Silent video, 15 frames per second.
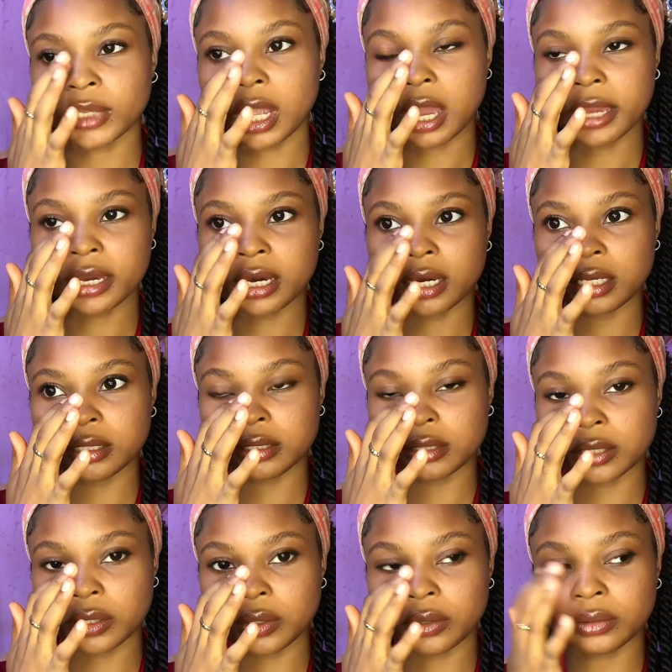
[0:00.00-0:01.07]
Hi guys,
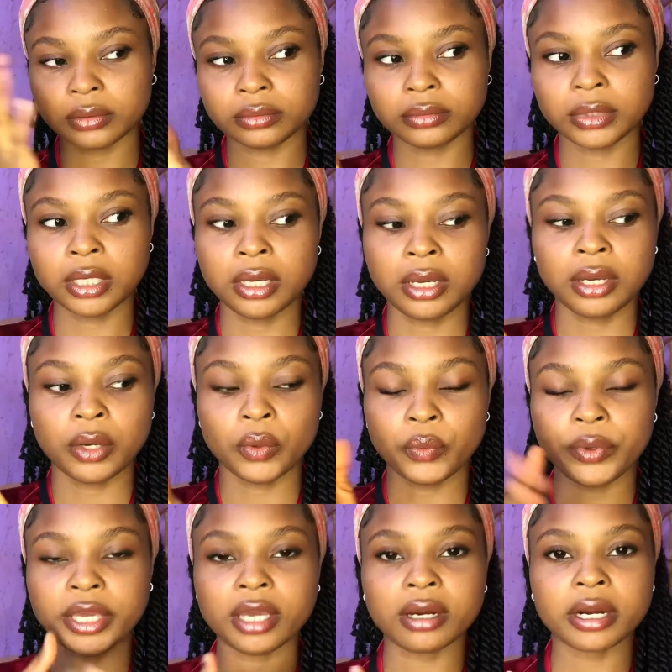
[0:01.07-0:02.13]
so
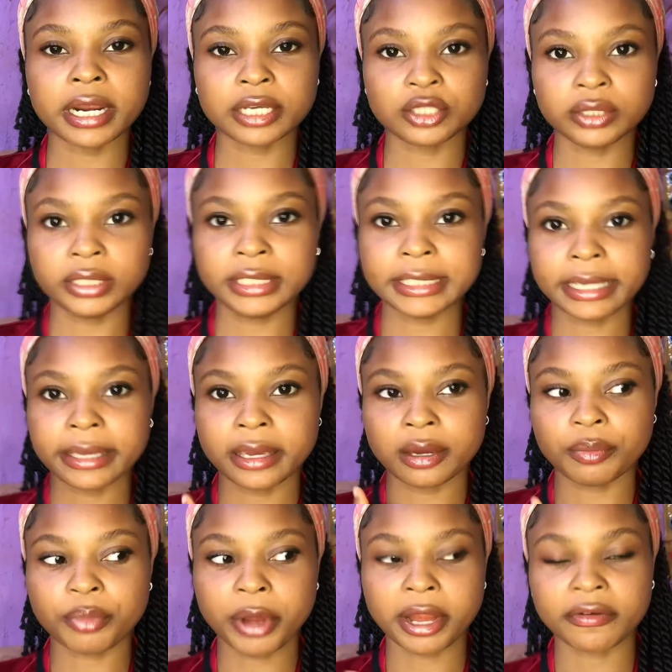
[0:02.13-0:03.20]
we are actually taking
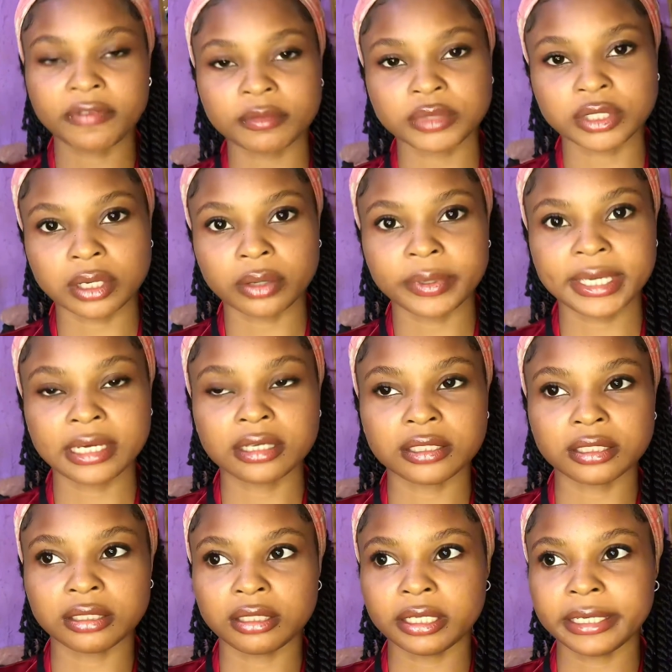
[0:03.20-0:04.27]
a break from sewing
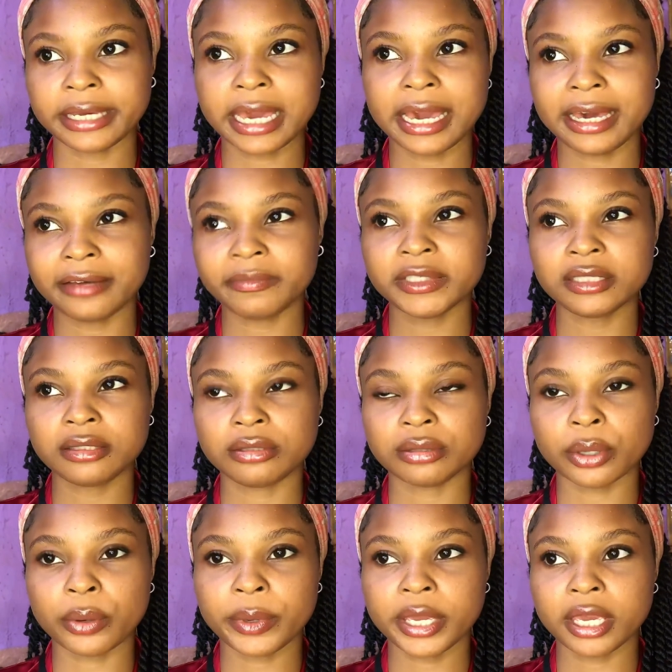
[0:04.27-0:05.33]
because like, I have been
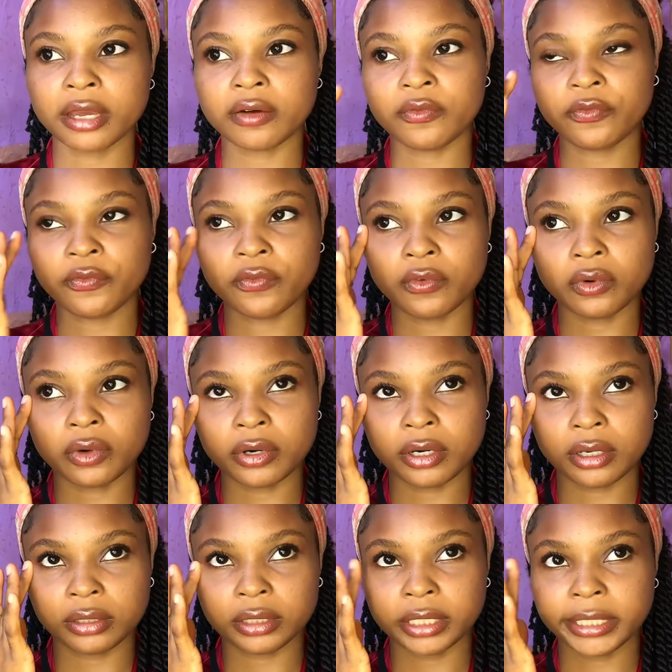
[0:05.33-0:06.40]
sewing
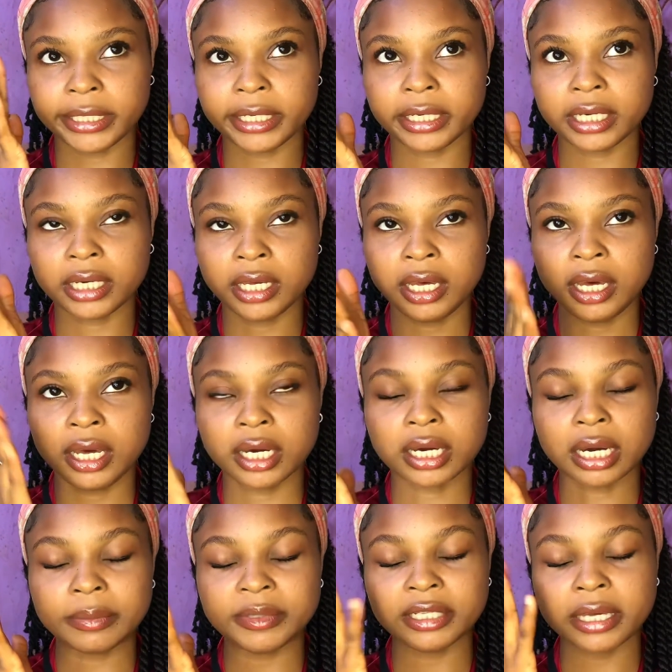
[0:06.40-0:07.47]
for like a
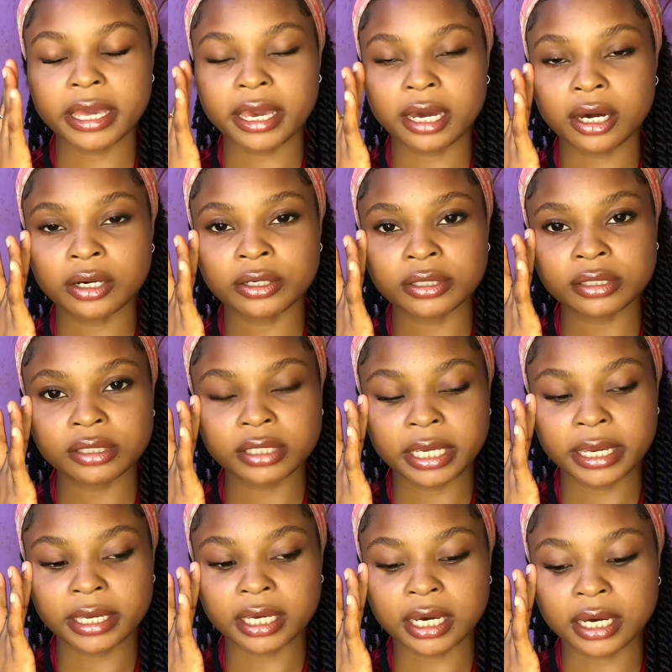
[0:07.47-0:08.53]
couple of hours,
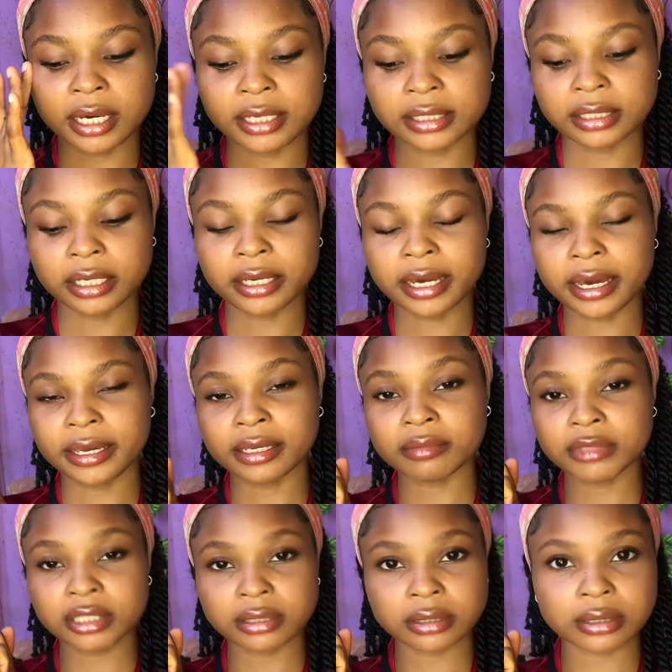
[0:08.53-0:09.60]
and guys, like, I
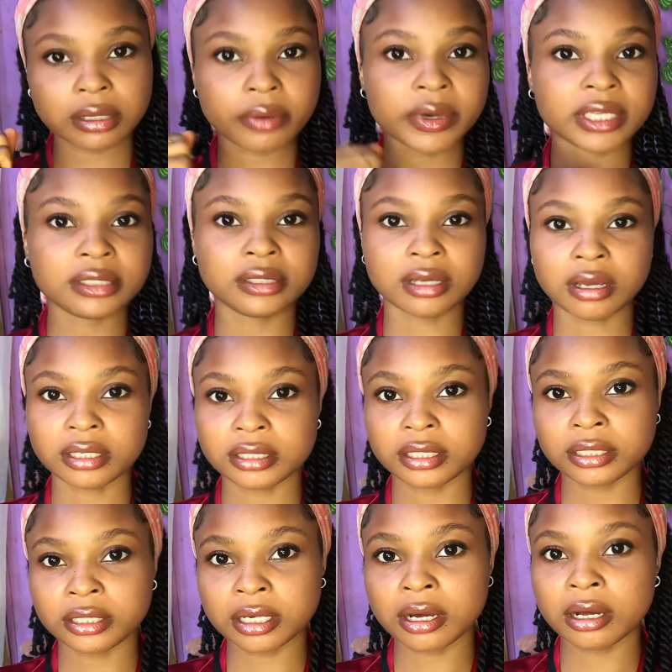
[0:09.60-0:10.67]
am so
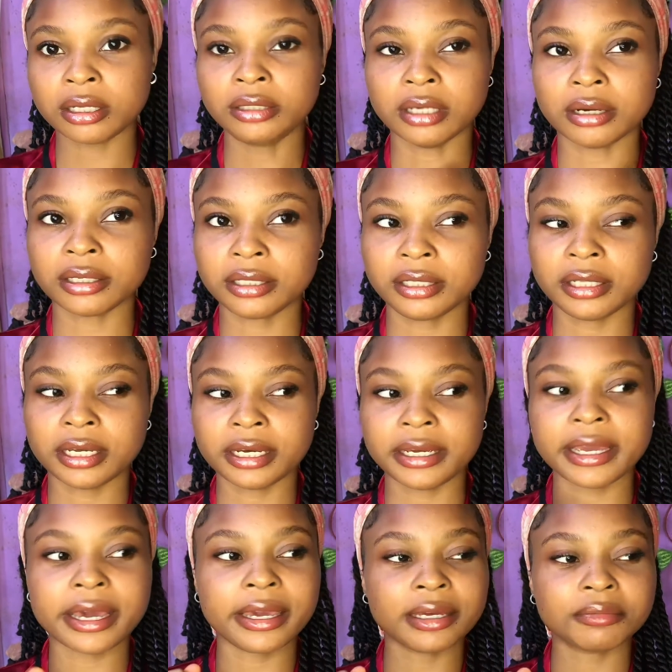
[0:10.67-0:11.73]
exhausted, y'all. Not gonna lie,
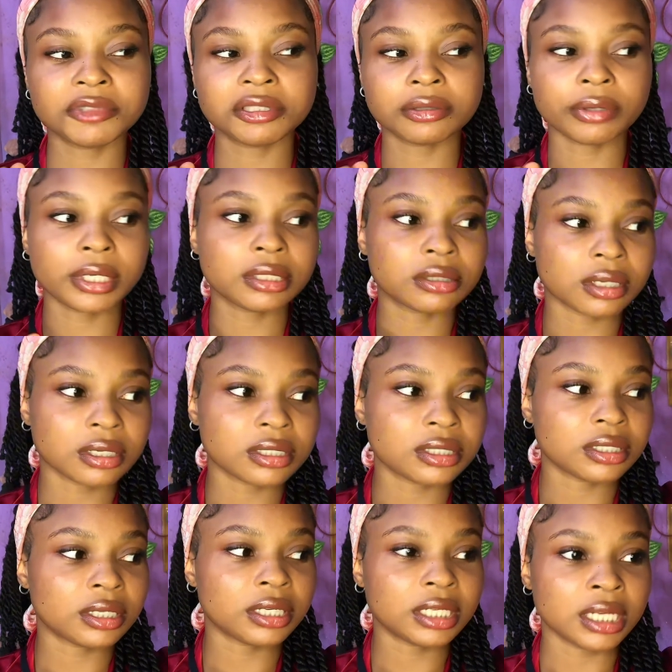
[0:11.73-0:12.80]
I am so
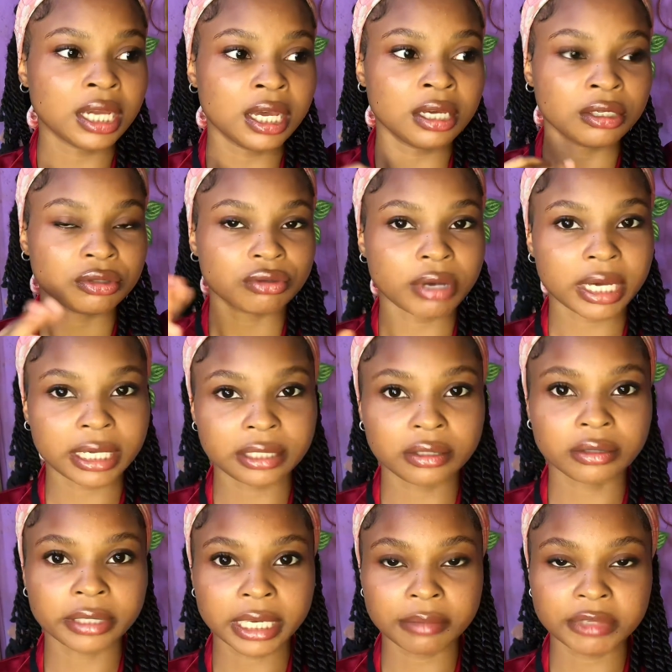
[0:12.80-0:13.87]
exhausted. So I gotta
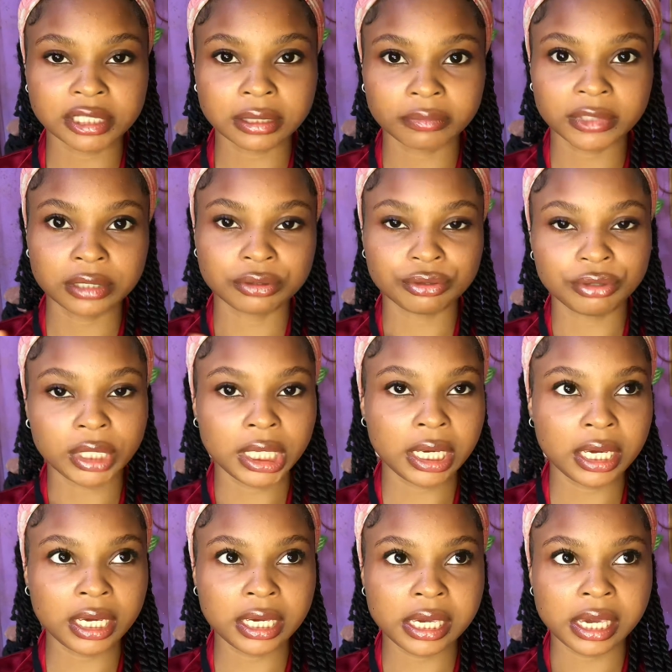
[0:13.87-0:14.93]
go get me something to
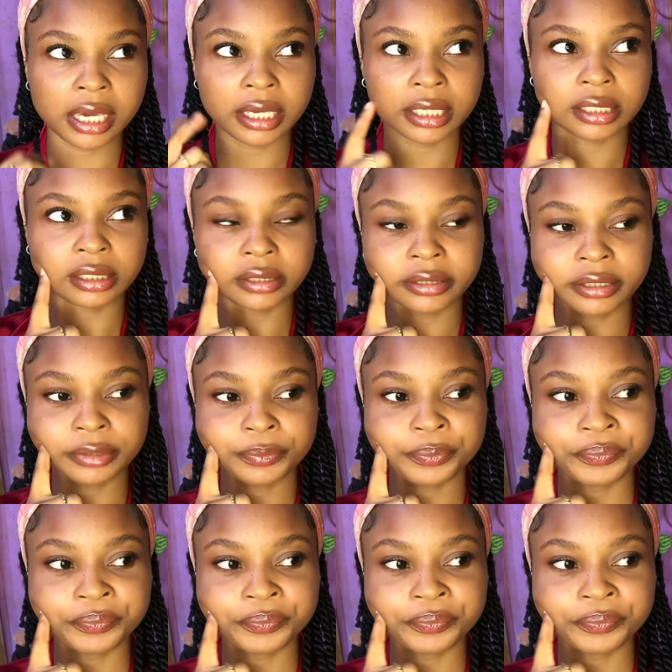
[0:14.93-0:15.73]
eat and